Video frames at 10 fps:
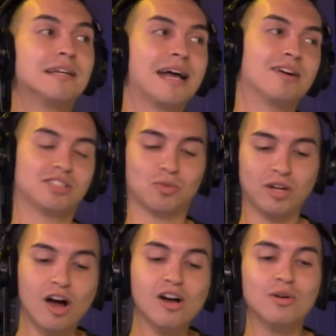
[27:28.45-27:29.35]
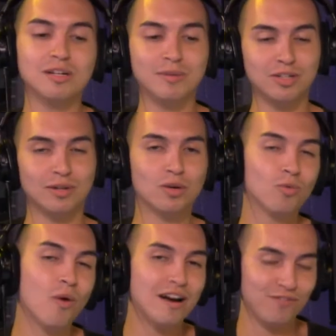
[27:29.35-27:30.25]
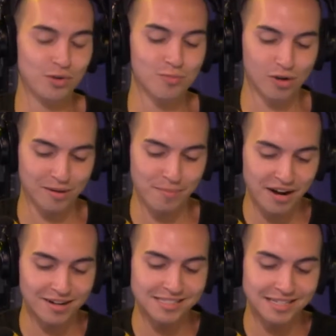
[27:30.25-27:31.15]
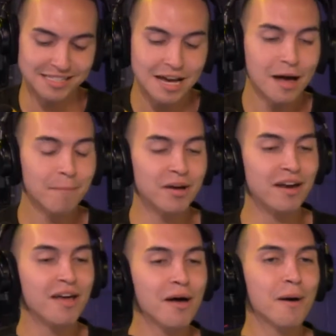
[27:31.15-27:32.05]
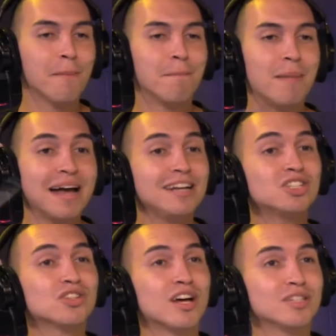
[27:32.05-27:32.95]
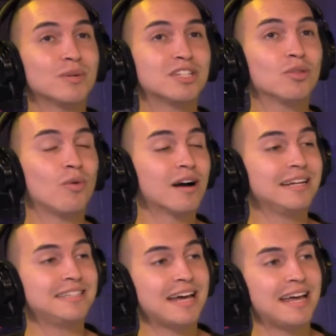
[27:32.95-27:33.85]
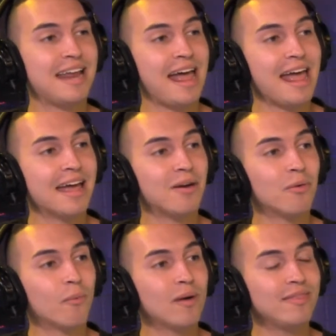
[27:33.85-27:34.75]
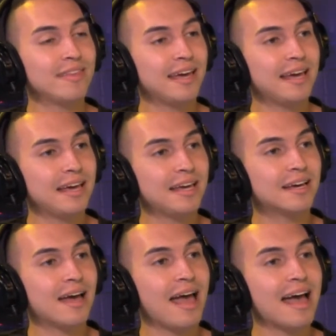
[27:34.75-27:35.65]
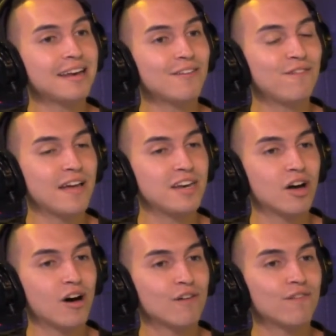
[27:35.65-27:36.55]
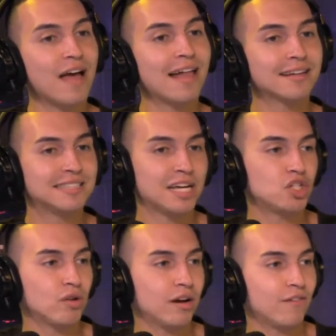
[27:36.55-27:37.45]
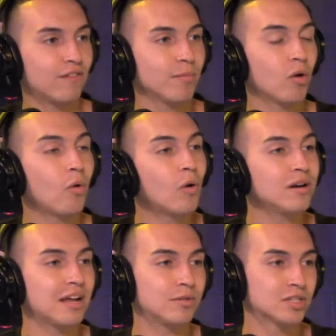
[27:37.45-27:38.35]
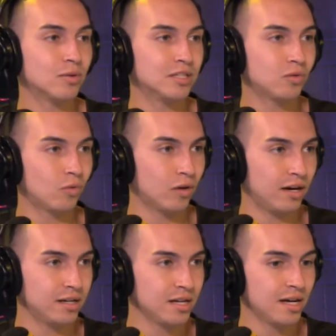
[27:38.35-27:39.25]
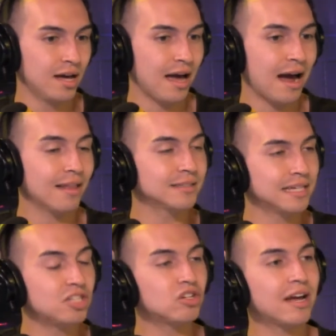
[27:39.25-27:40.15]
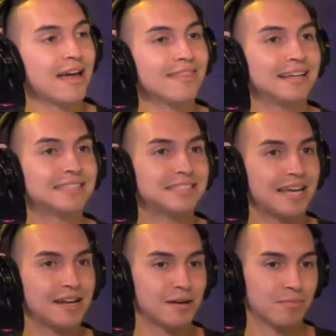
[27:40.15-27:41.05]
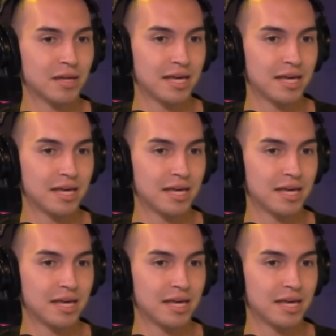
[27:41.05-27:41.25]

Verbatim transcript: now, so we are going to be doing quite a few more comparisons. But my initial thoughts went to The Walking Dead, and when they had to fend off Alexandria from the horde that was going toward Alexandria, and they set up